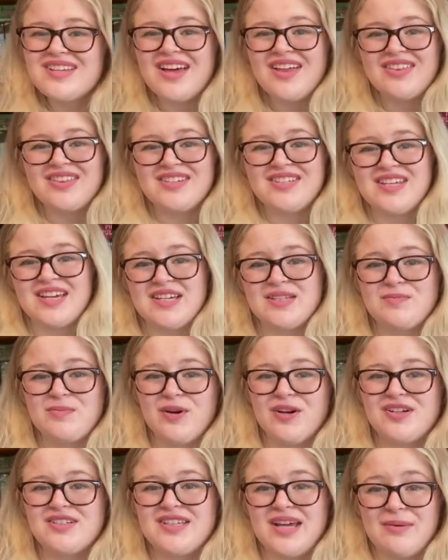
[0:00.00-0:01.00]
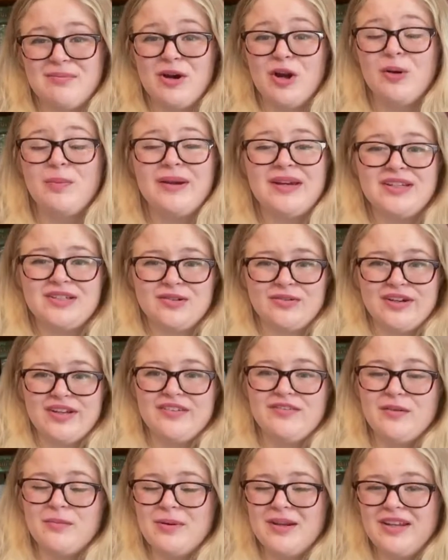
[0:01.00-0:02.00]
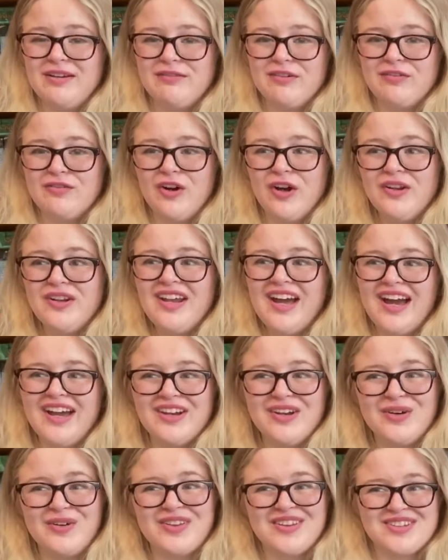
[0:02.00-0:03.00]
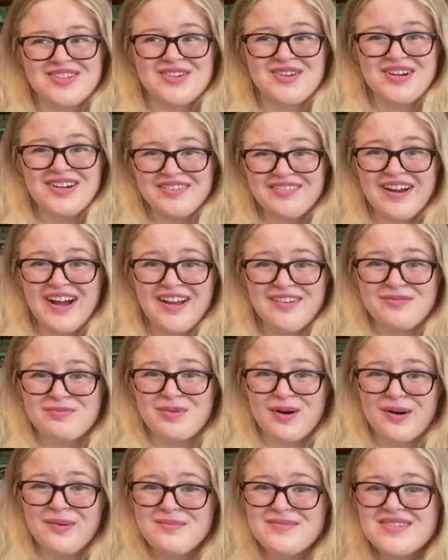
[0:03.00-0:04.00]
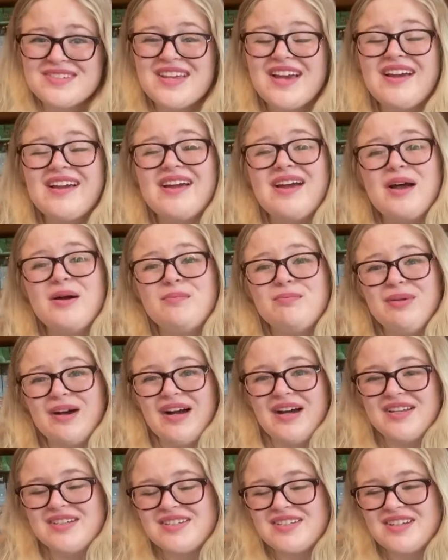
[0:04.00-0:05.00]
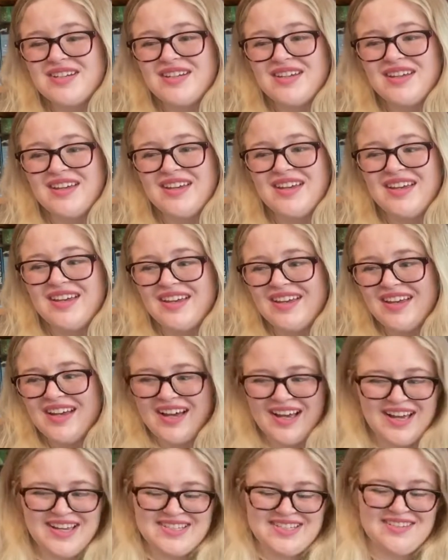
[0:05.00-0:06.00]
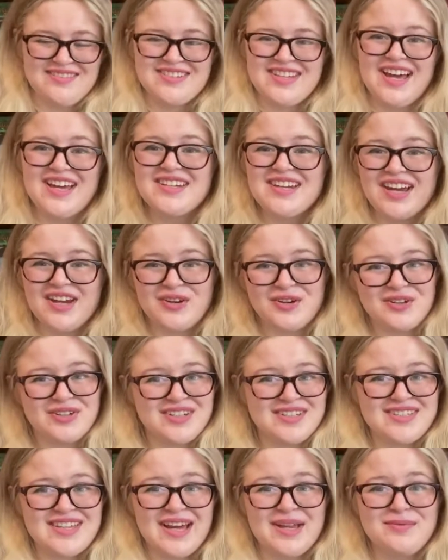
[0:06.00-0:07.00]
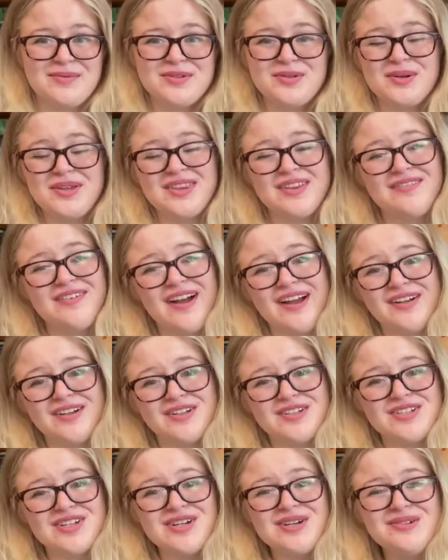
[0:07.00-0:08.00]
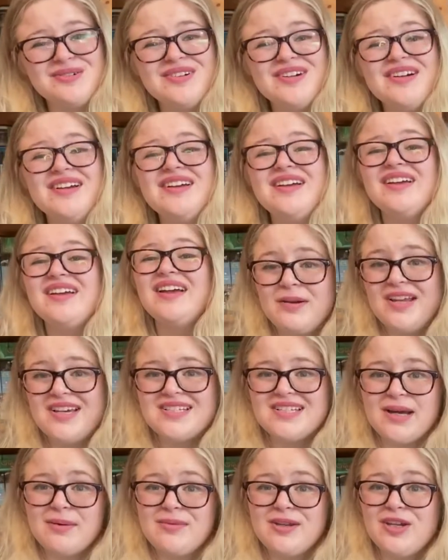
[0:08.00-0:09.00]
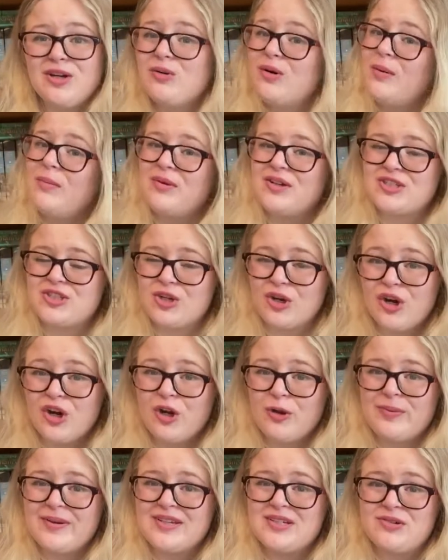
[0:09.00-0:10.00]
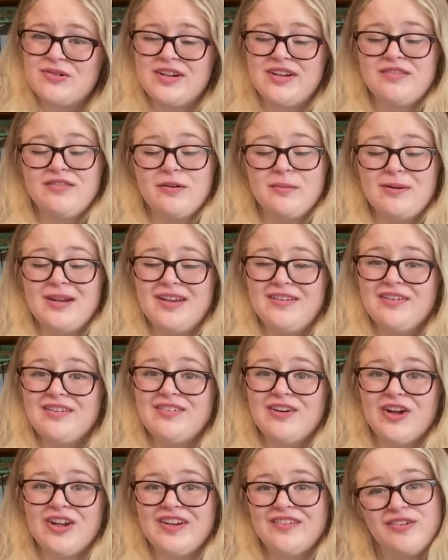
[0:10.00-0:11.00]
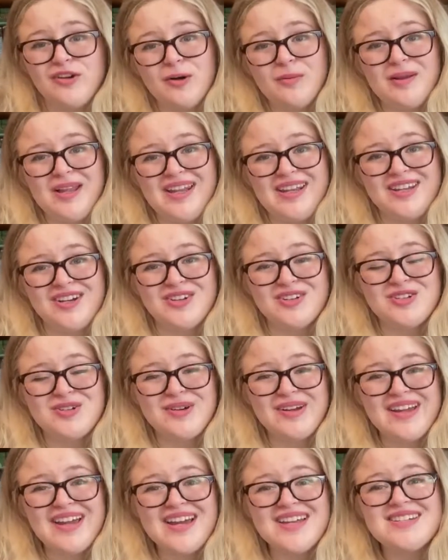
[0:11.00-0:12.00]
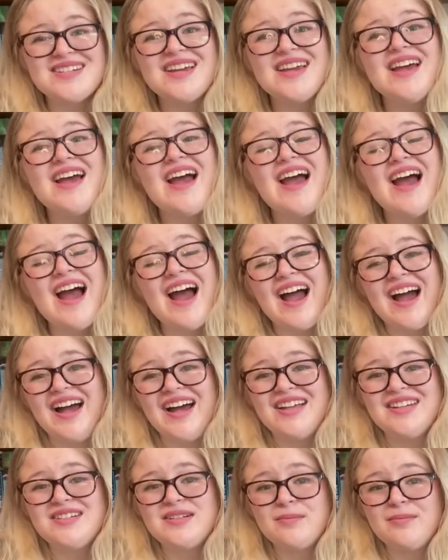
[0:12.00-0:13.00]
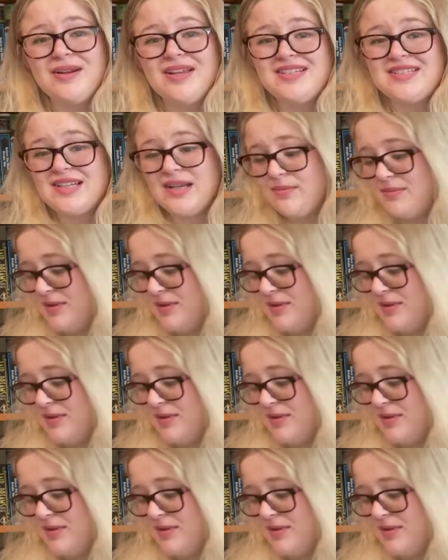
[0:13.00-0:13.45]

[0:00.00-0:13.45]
are the 6 books I'm hoping to read for Believathon. I know there's only 5 prompts, but as I've said, I couldn't decide between the final 2. Please let me know what books you're hoping to read for Believathon if you're planning on doing it, and please let